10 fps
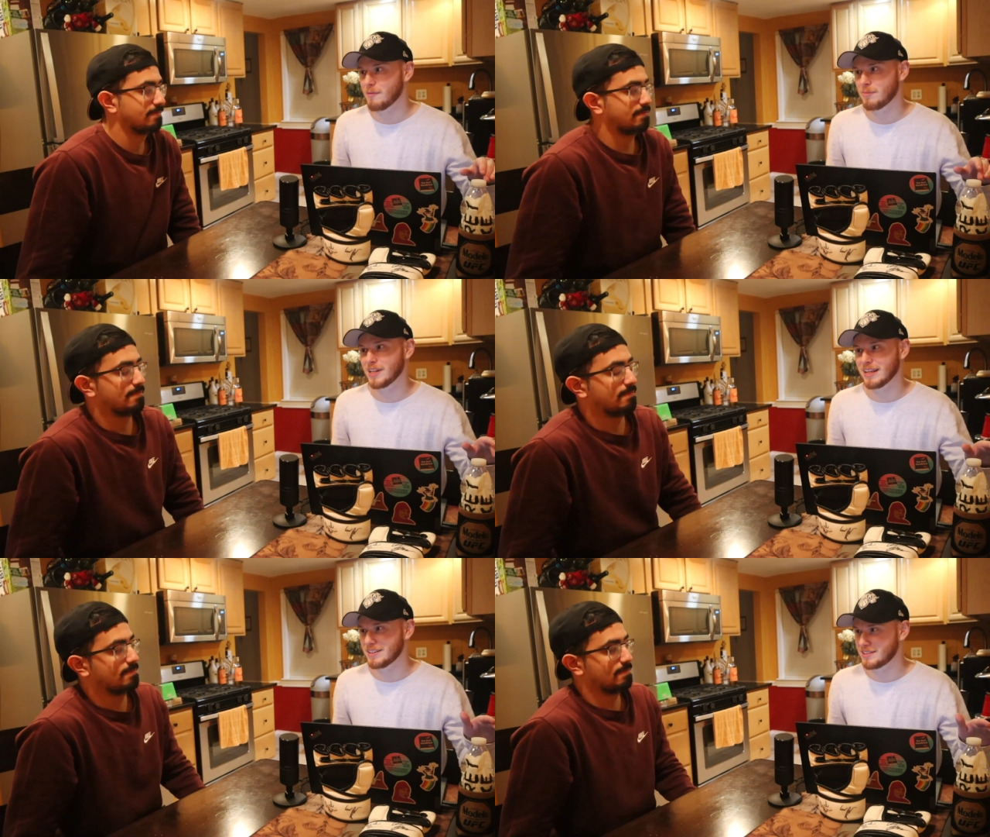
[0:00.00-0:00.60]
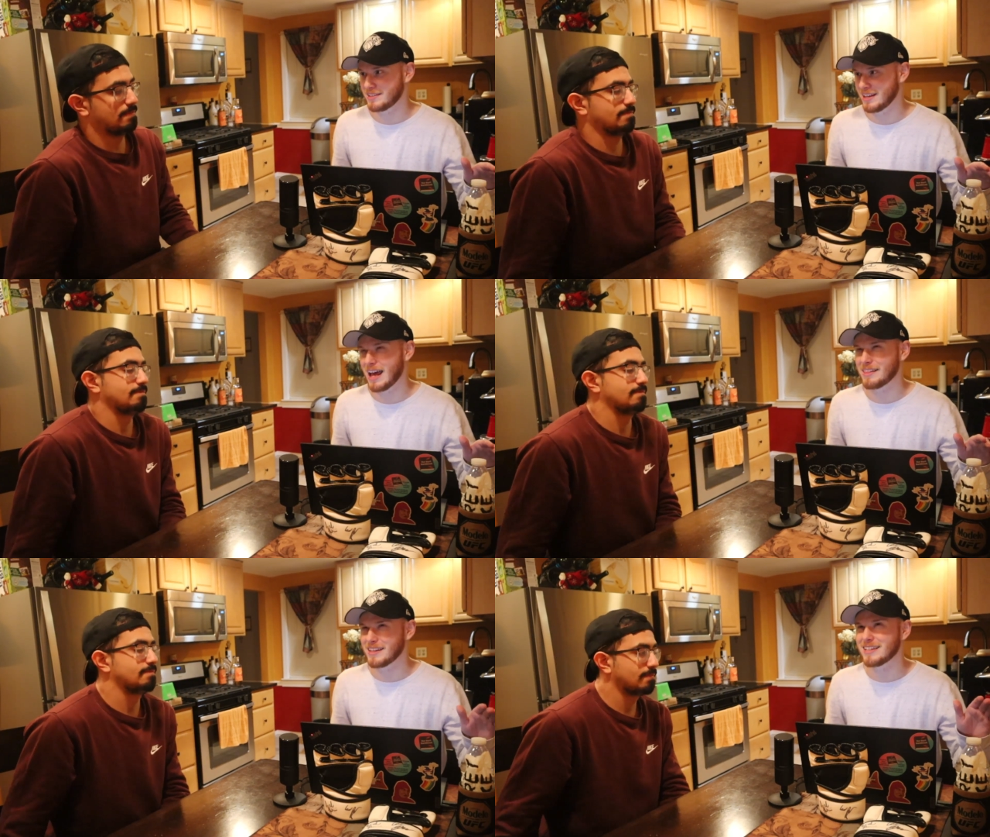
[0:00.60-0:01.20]
Speaker 1: but he is.
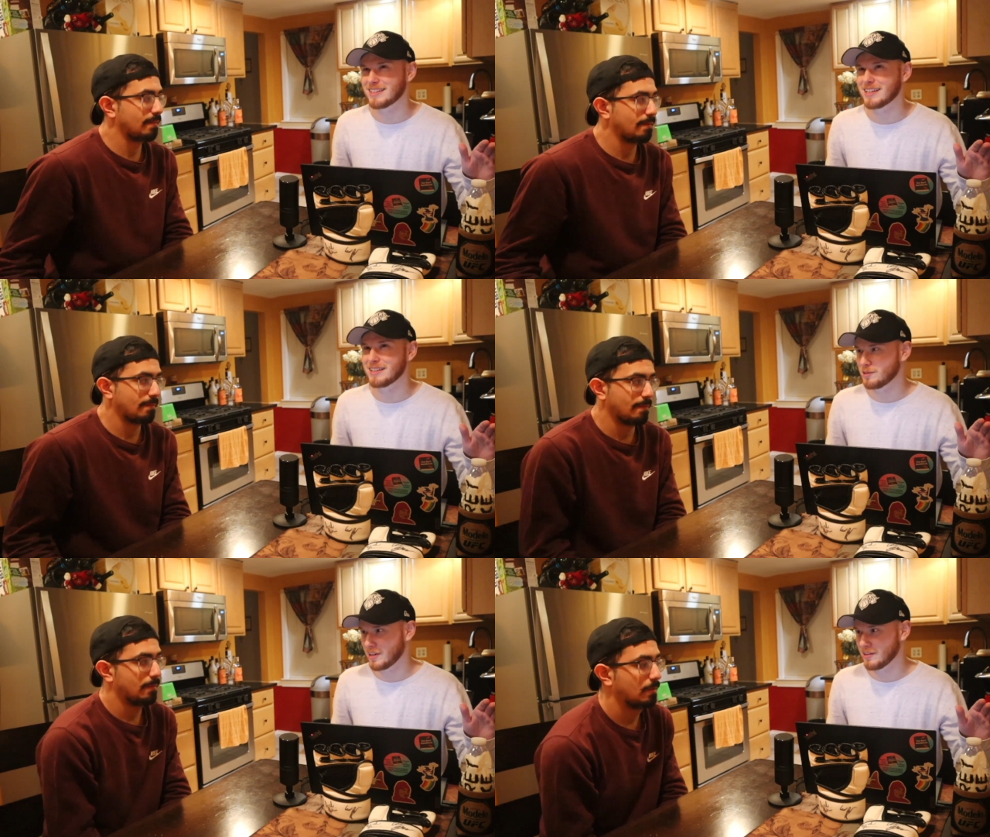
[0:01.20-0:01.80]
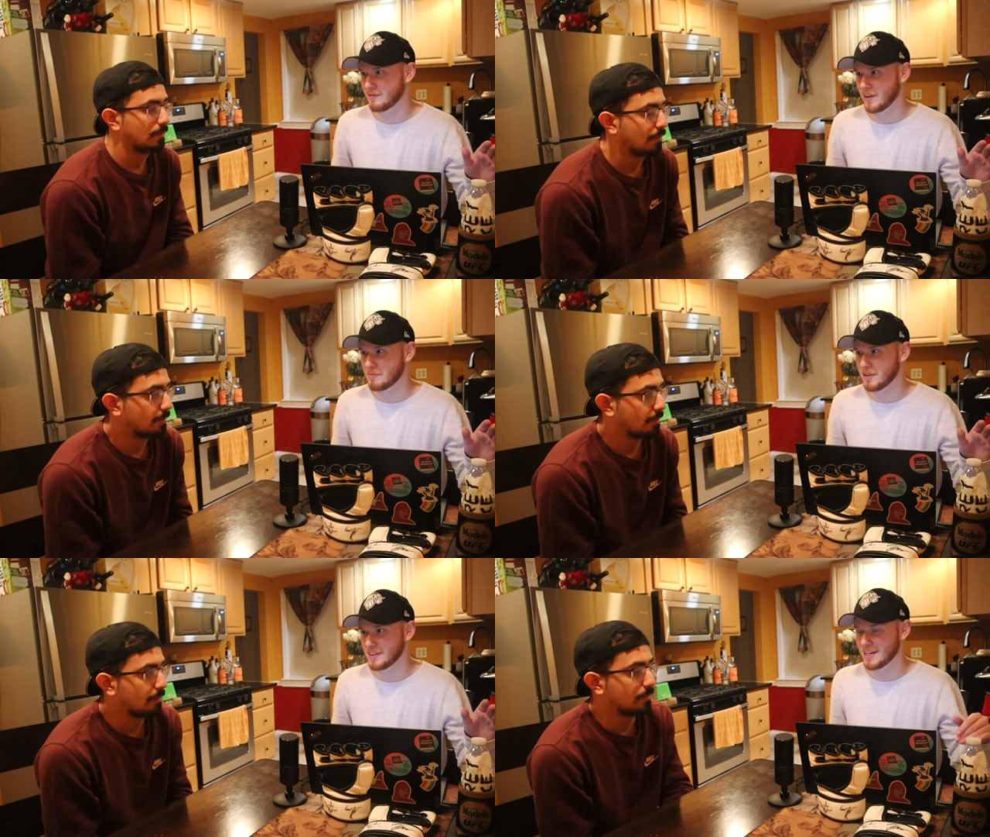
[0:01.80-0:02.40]
I think he said he's looking to fight
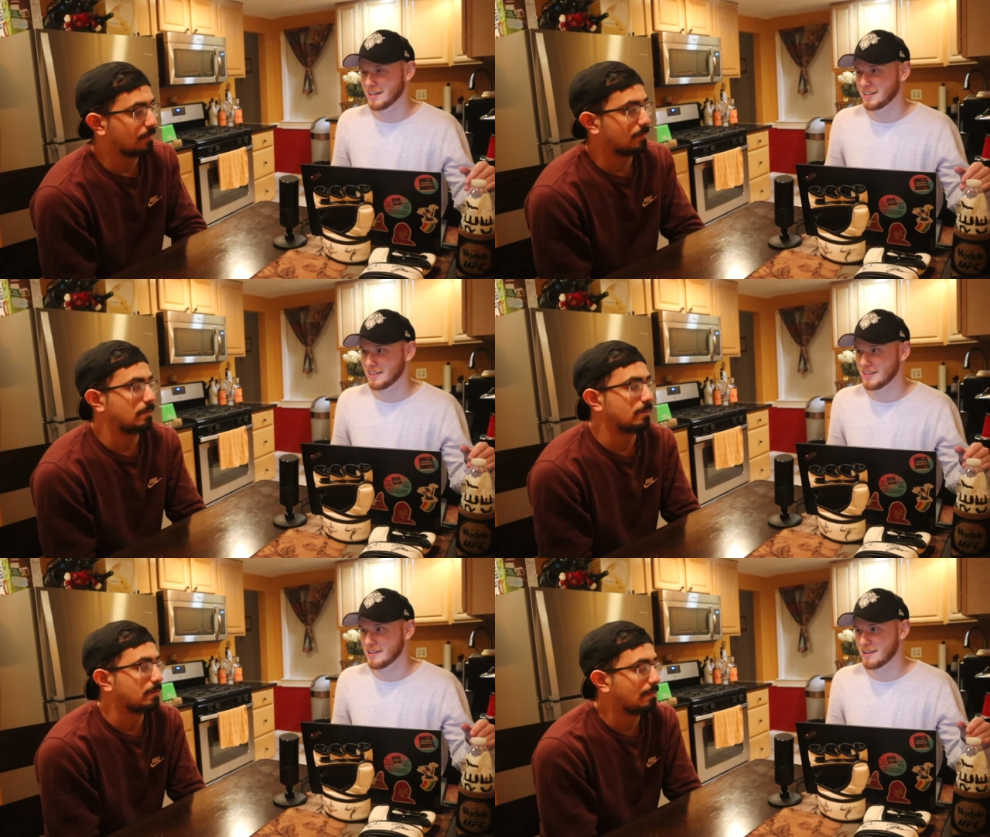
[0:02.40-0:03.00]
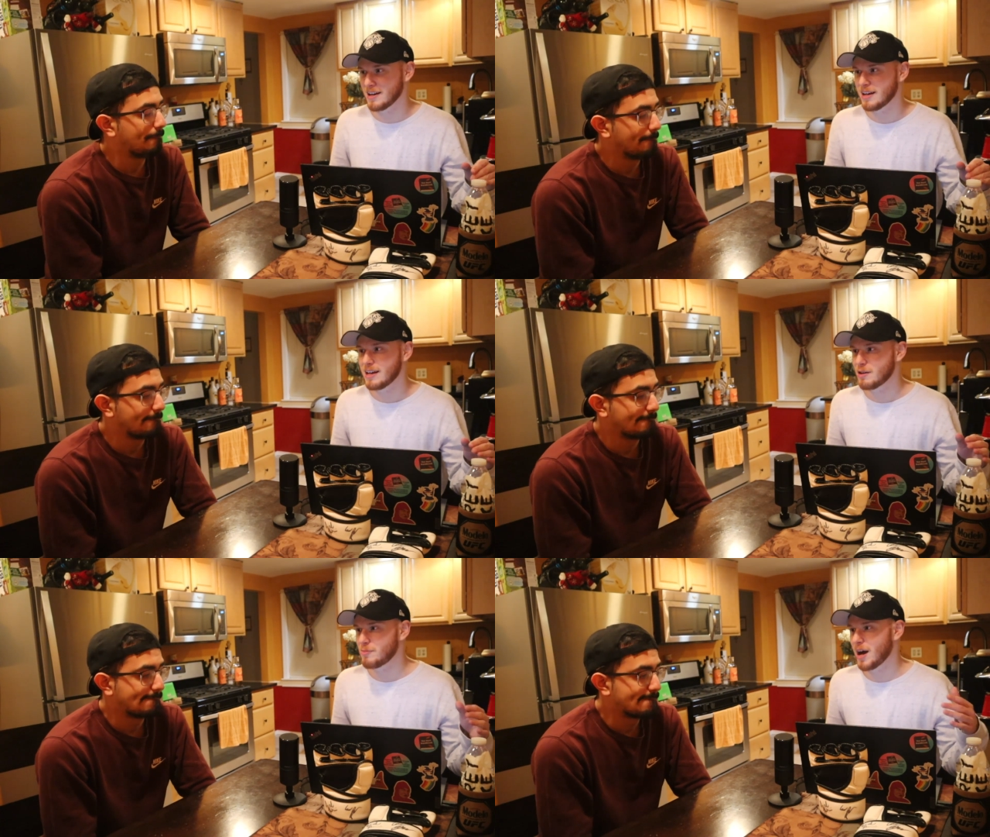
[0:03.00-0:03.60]
by the end of the year.
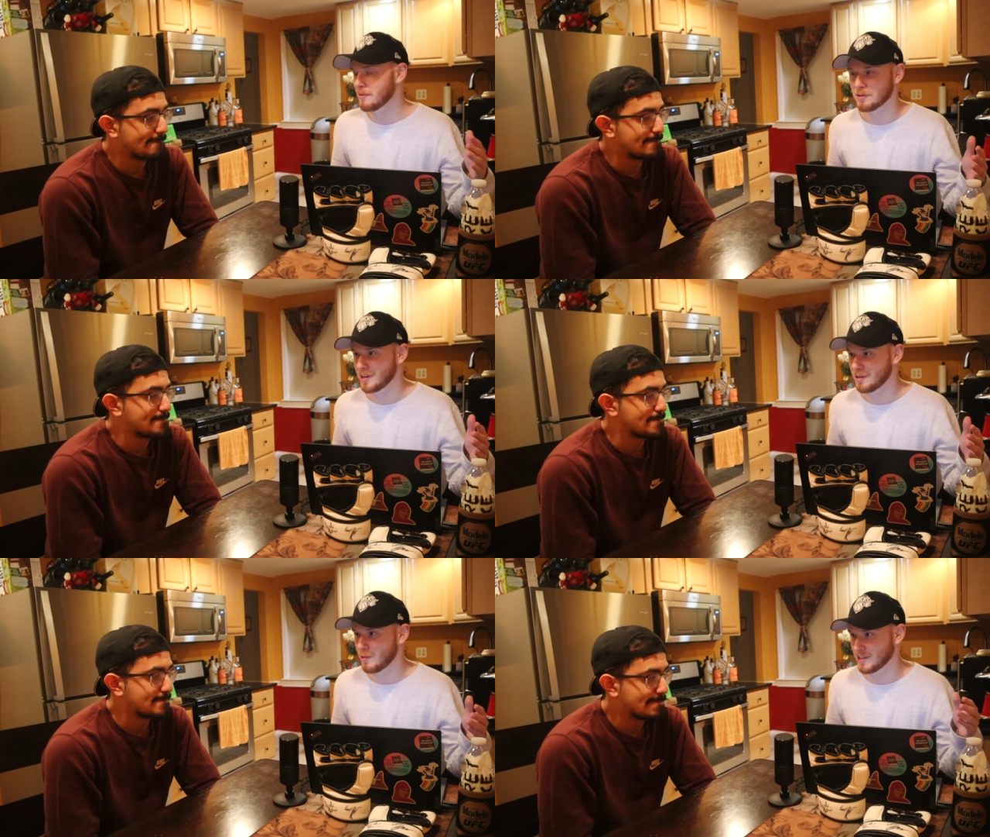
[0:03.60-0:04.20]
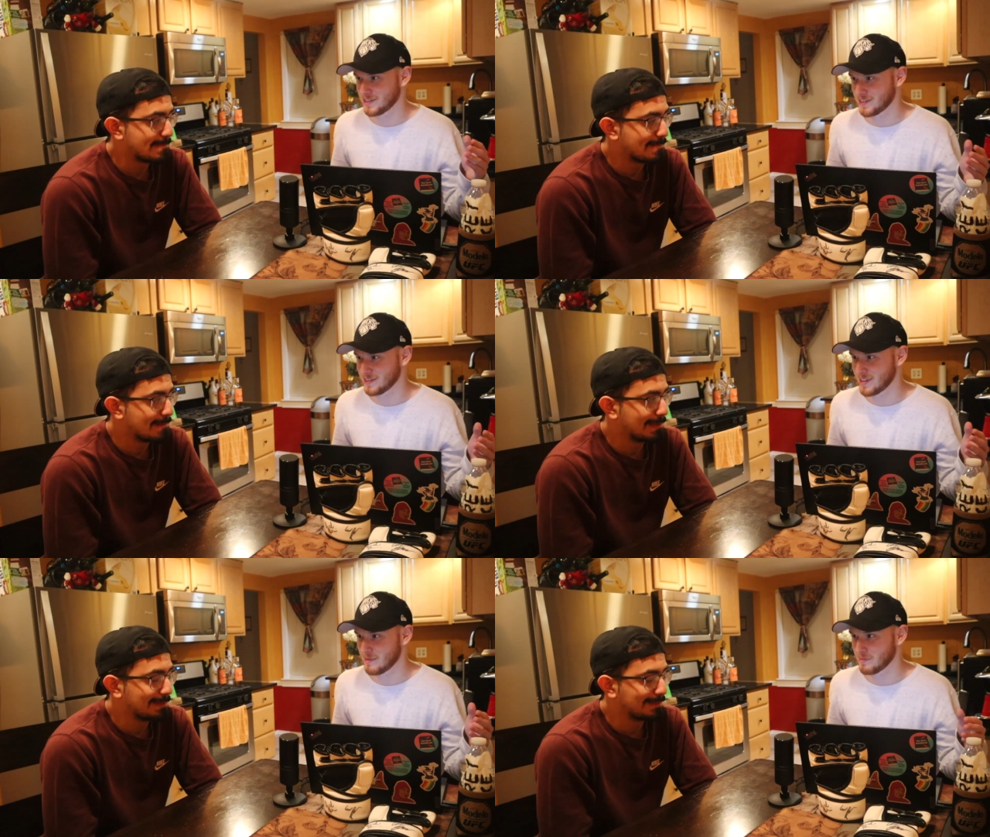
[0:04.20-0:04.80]
Bobby Green wants
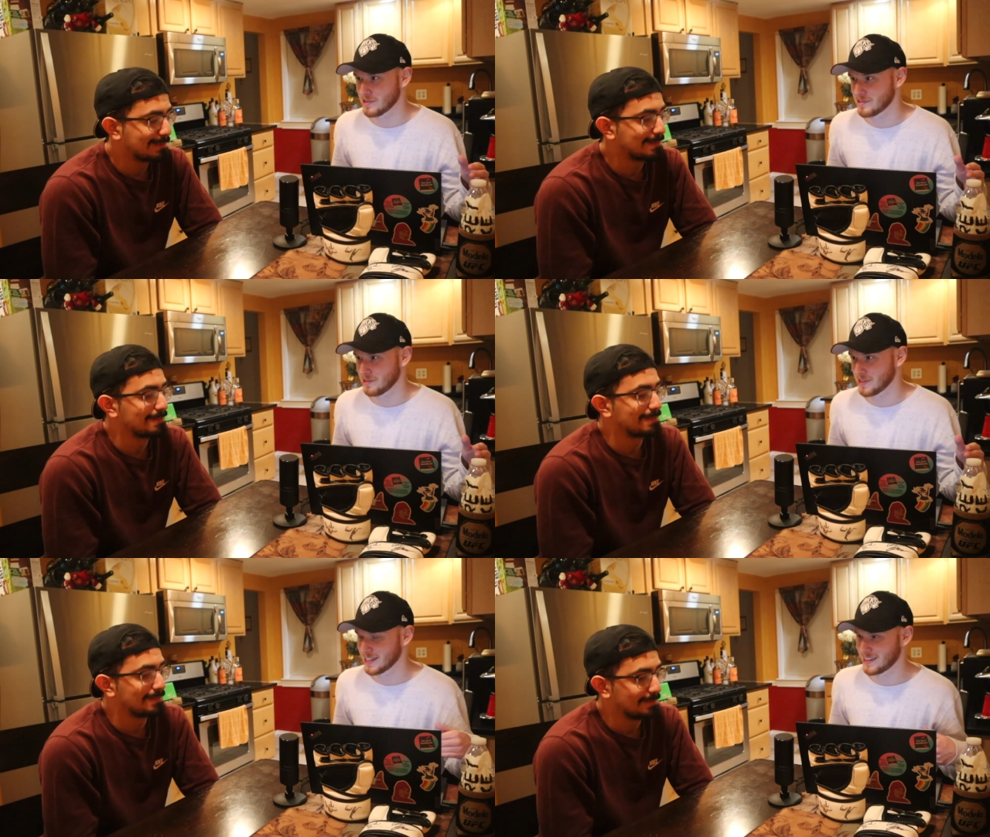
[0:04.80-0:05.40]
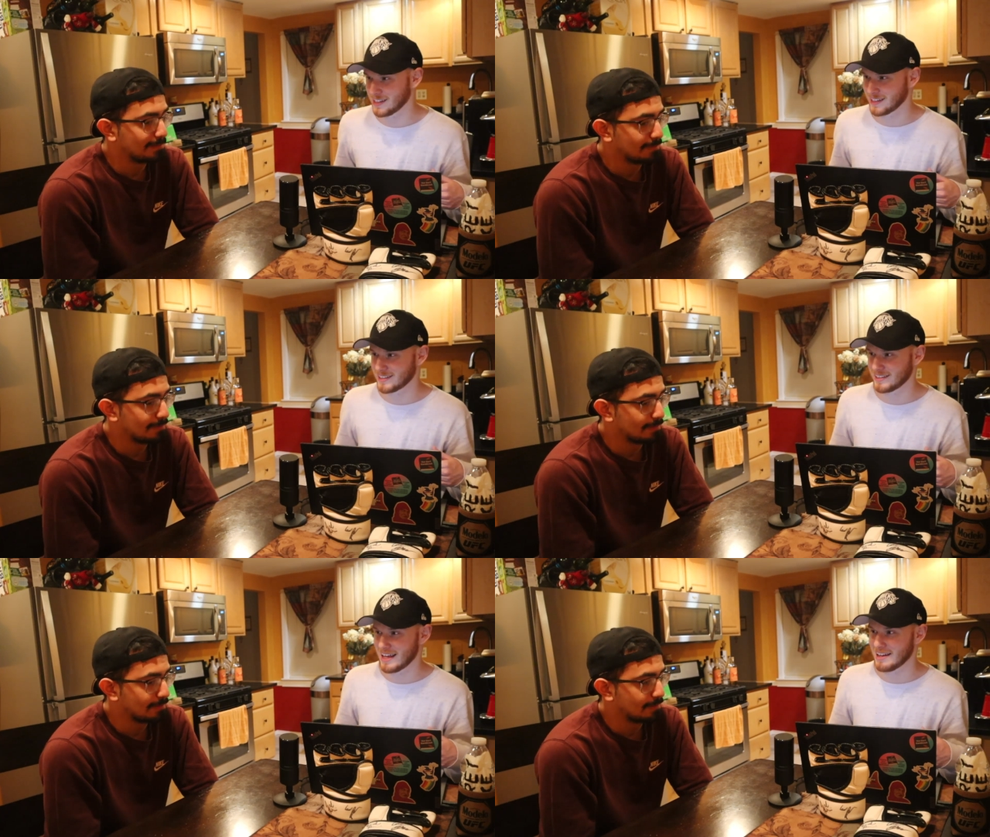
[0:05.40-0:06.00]
December, so he
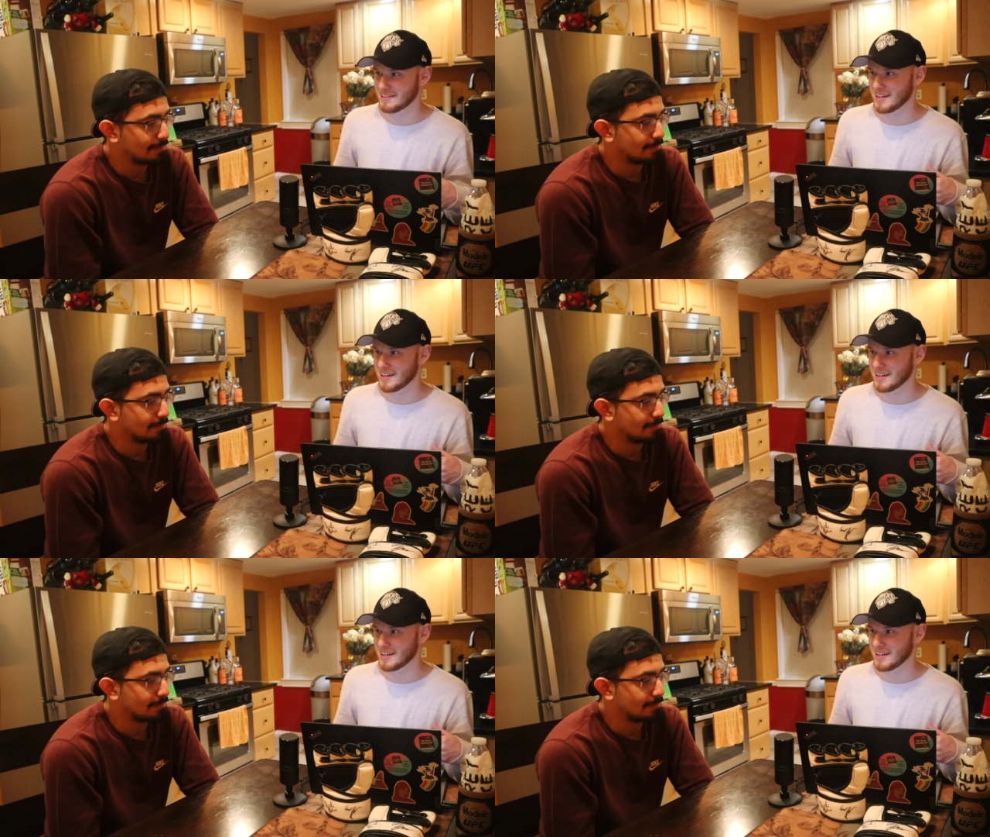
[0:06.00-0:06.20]
thinks that Dan